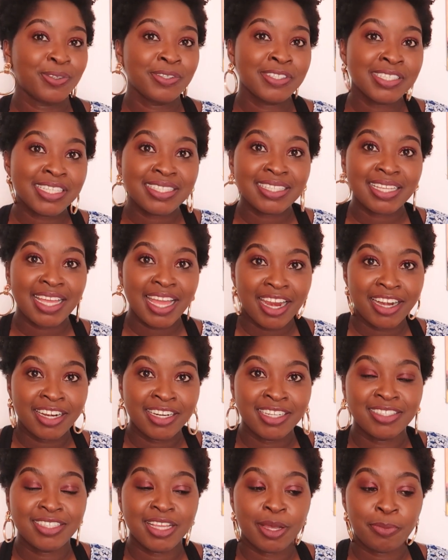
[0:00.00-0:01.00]
just
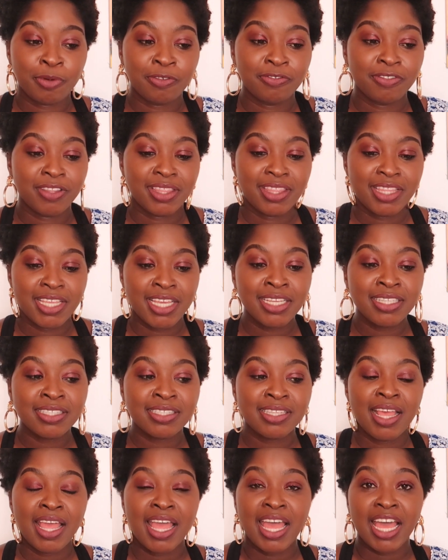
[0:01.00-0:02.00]
carry some of the things.
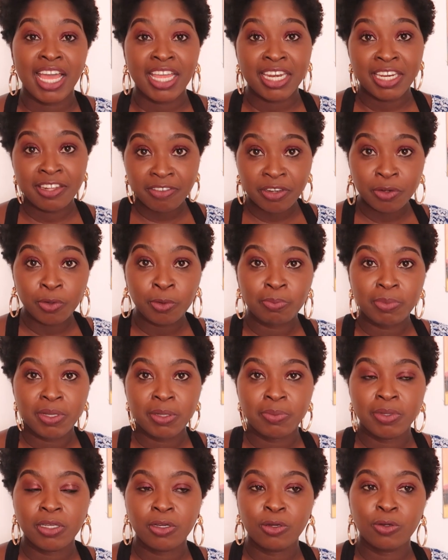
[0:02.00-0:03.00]
And even on
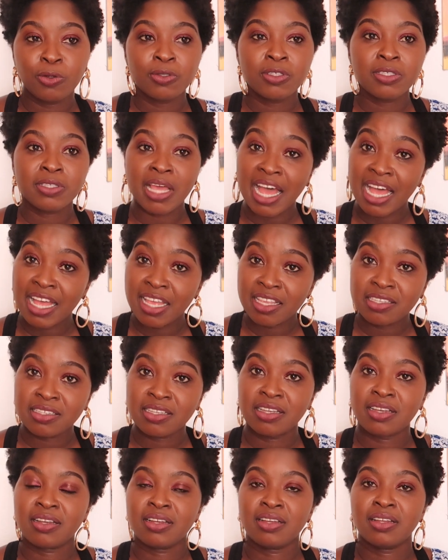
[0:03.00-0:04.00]
baby clothes, ask
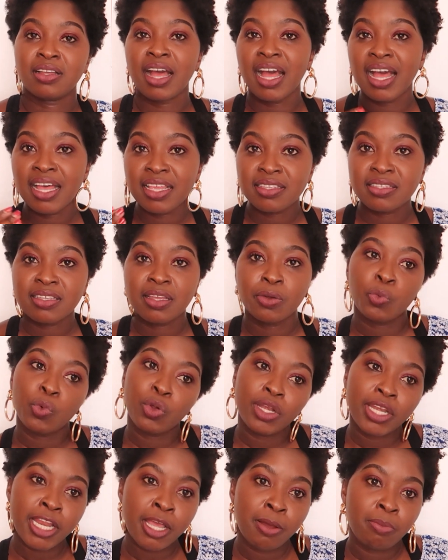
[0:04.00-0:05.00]

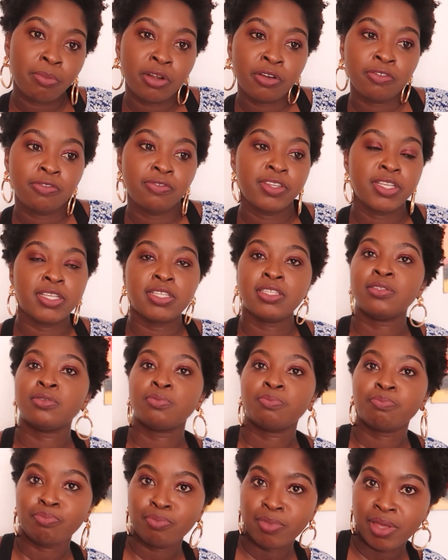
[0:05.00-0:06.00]
what number of days
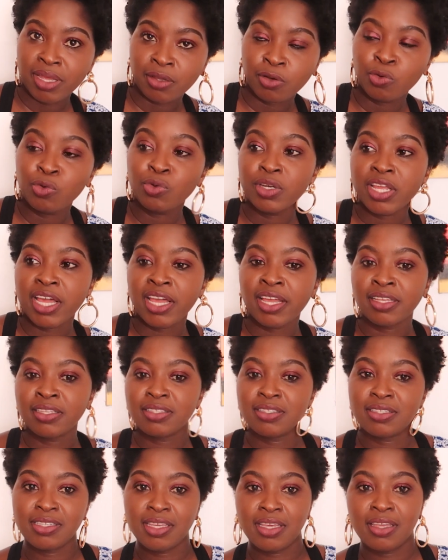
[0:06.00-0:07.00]
could I
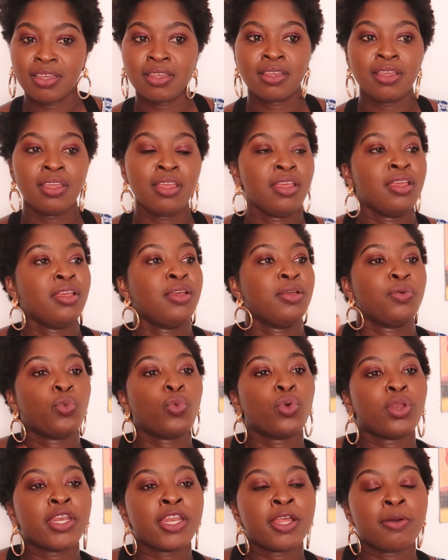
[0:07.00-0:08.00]
stay,
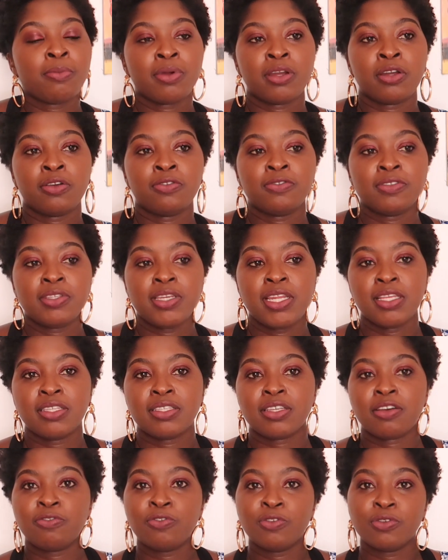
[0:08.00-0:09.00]
what number of
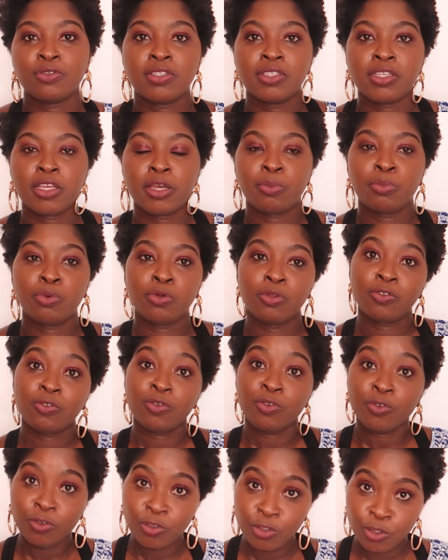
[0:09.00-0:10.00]
days are foreseeable
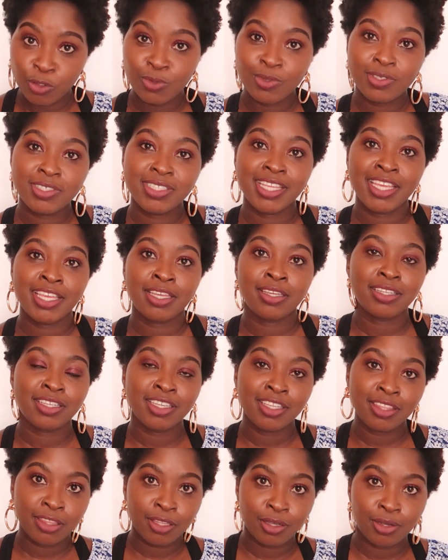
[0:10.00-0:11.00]
you staying
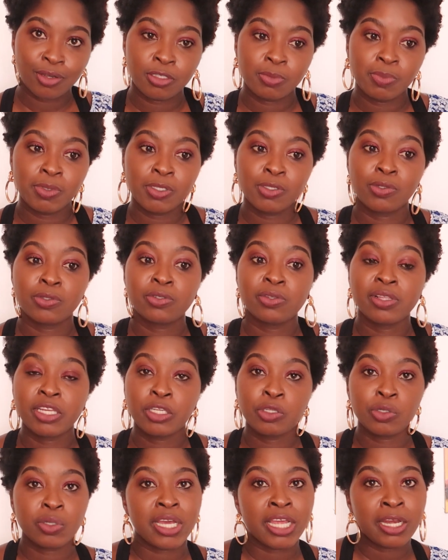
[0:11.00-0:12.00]
in the hospital, so
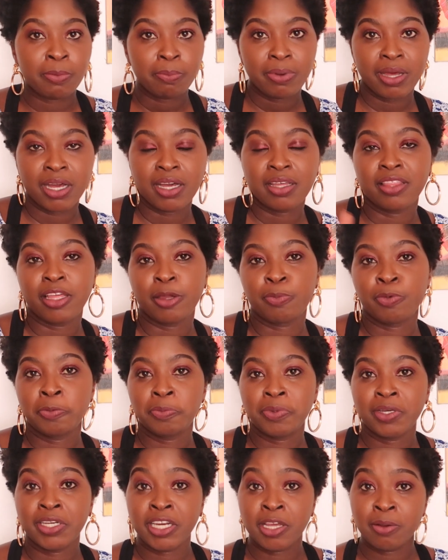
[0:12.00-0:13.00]
that you can pack the
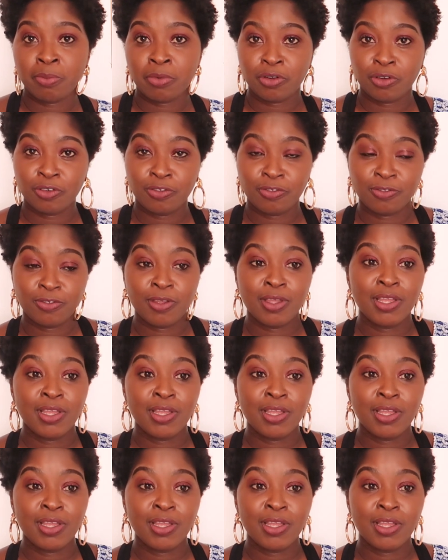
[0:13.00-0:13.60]
appropriate number of